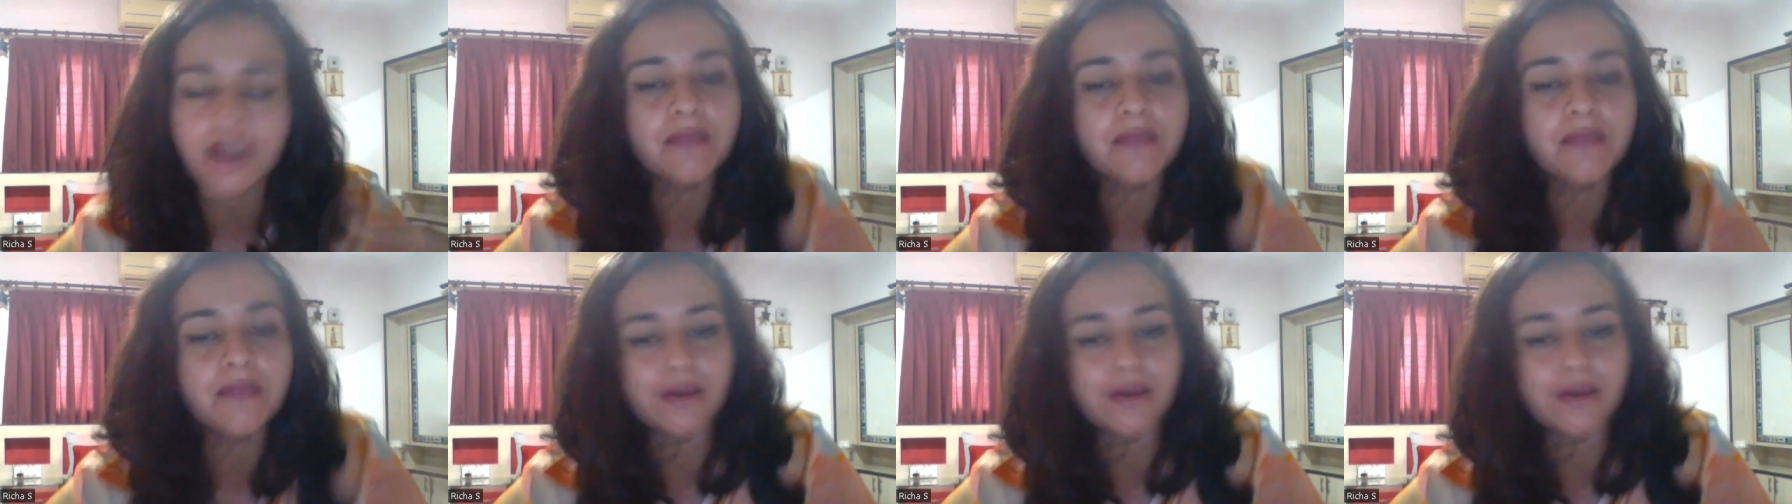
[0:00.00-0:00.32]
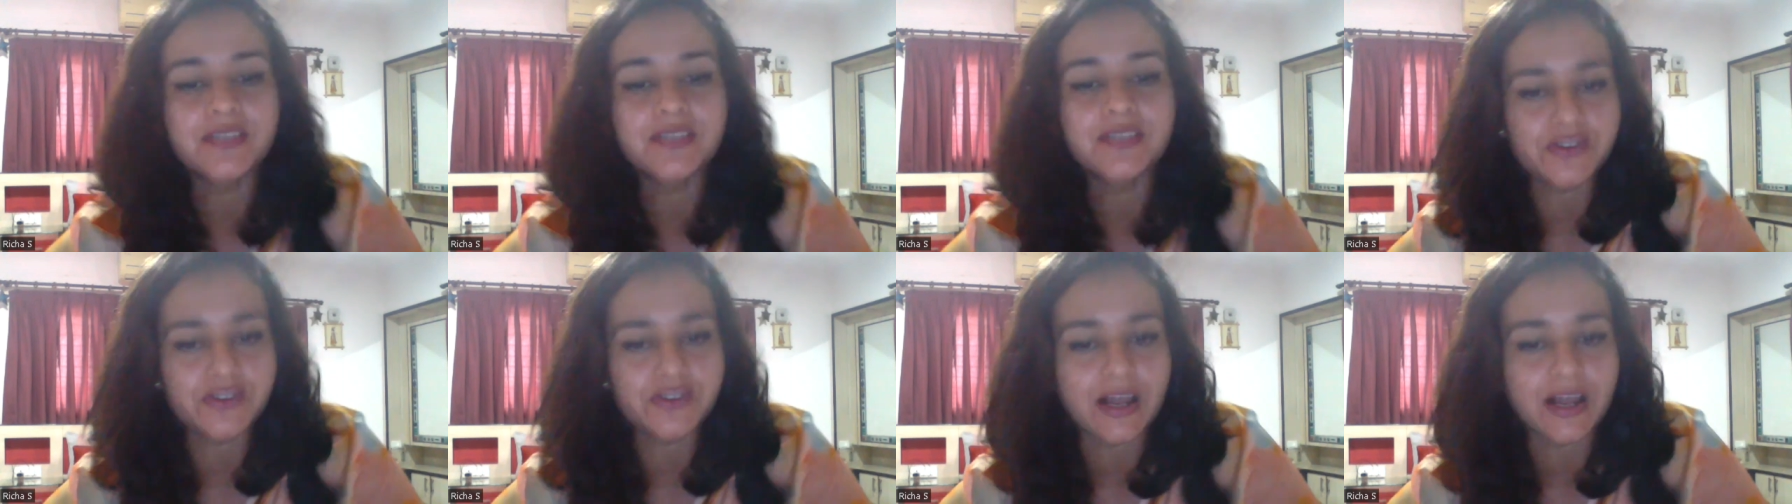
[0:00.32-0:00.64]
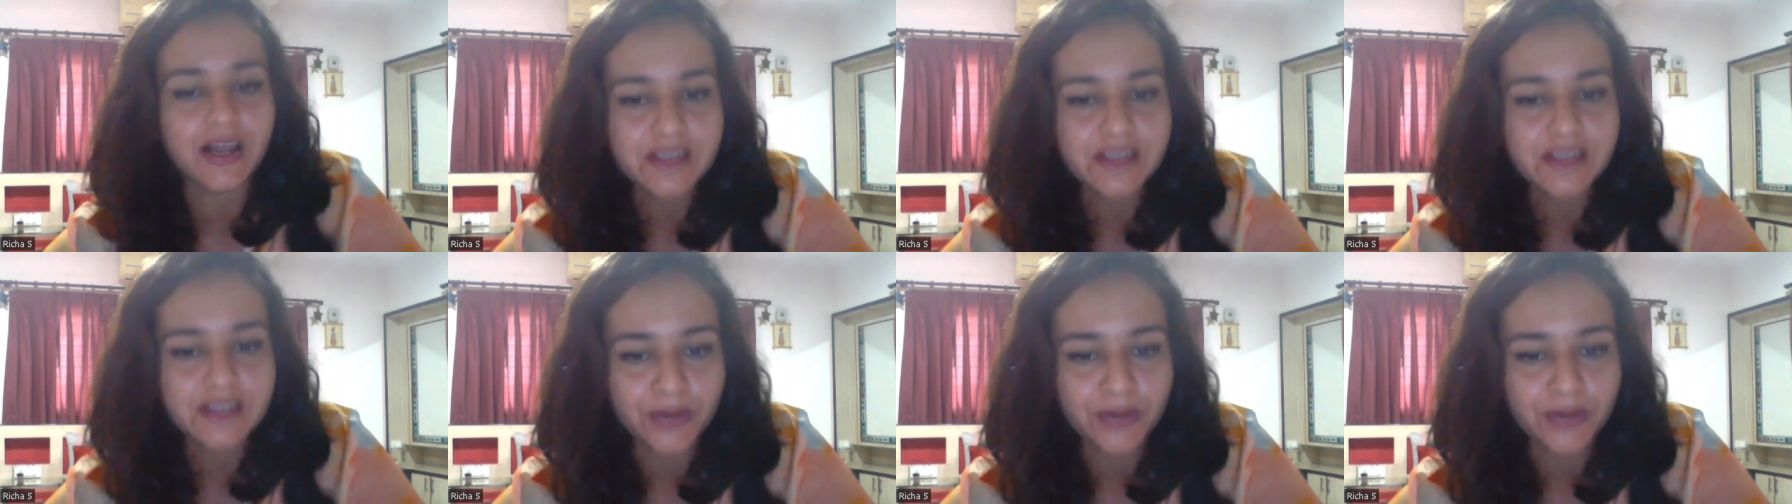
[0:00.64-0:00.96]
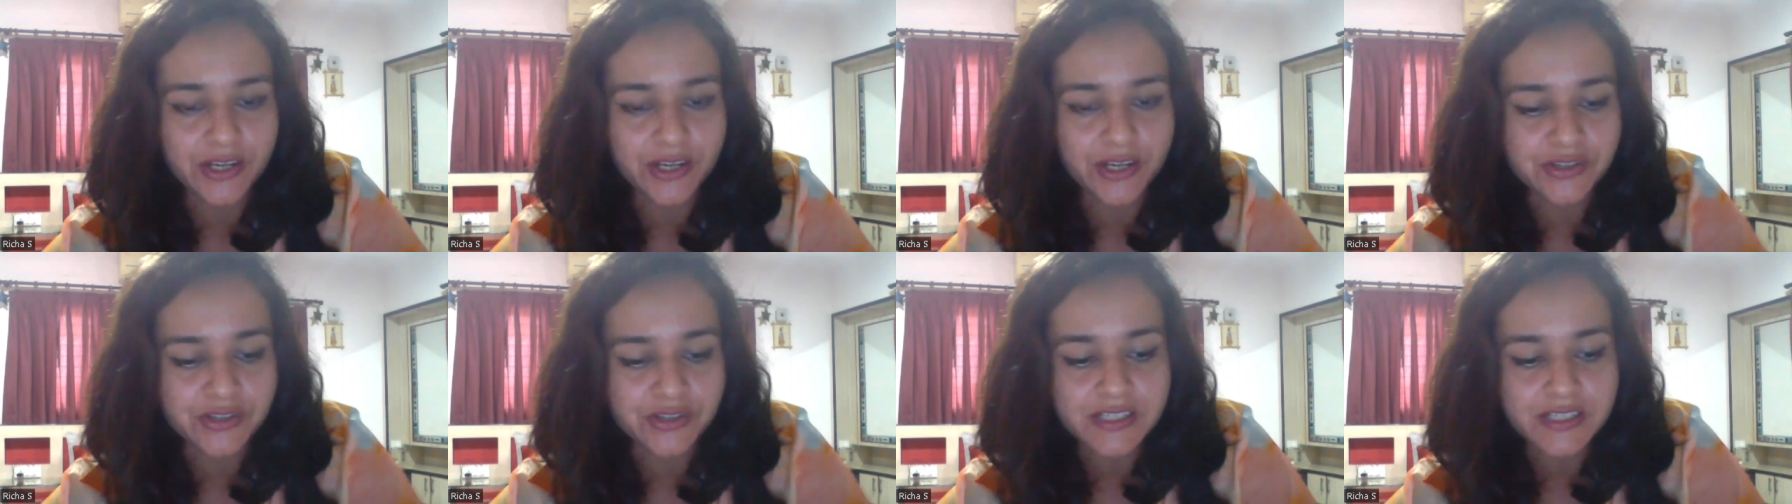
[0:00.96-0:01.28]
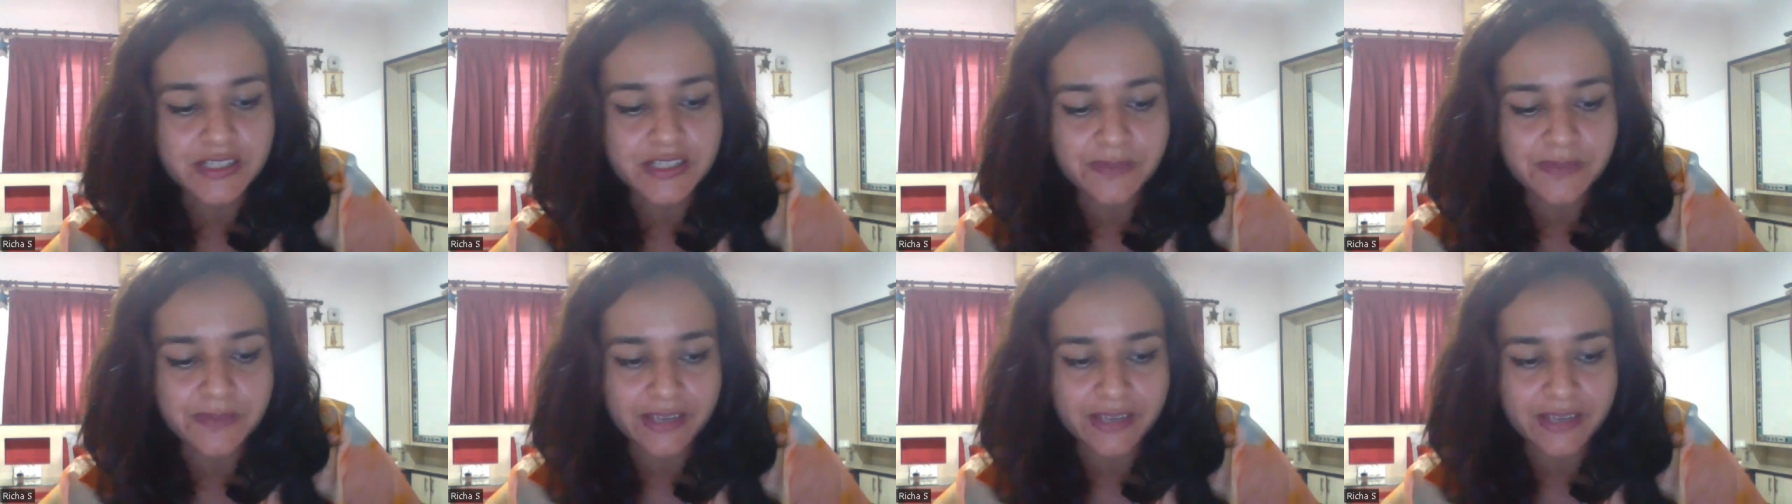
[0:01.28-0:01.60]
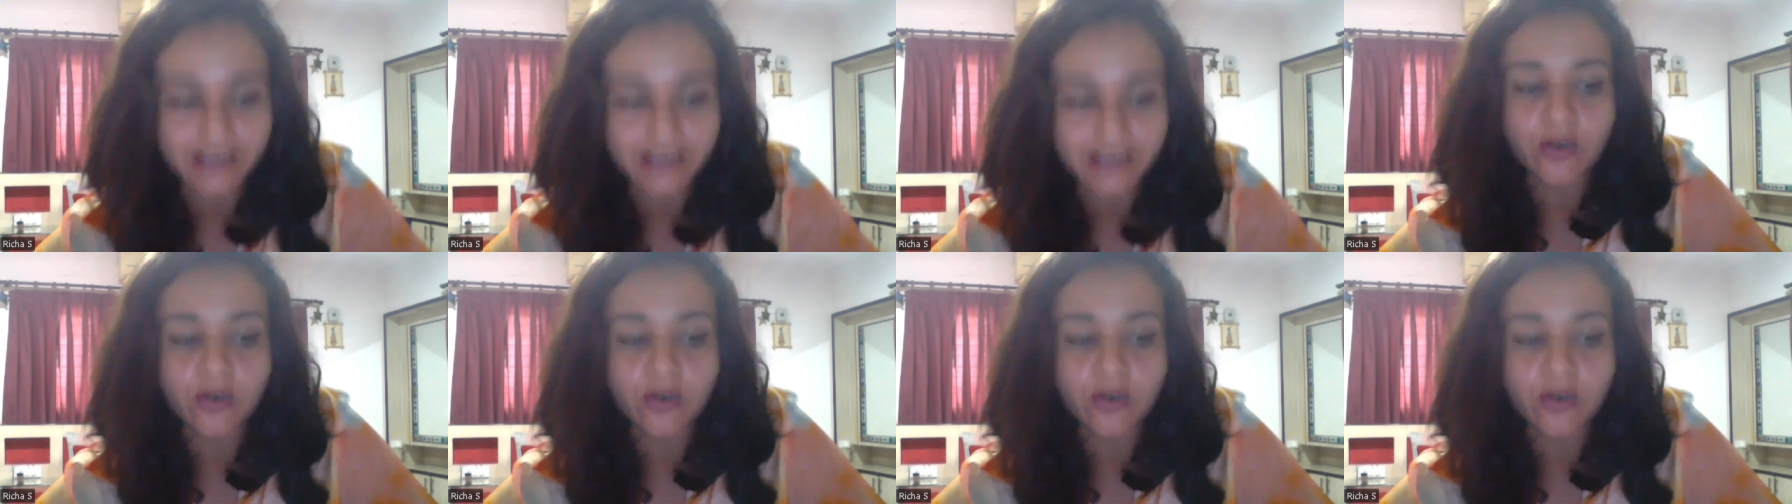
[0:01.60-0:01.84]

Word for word: about this translocation is making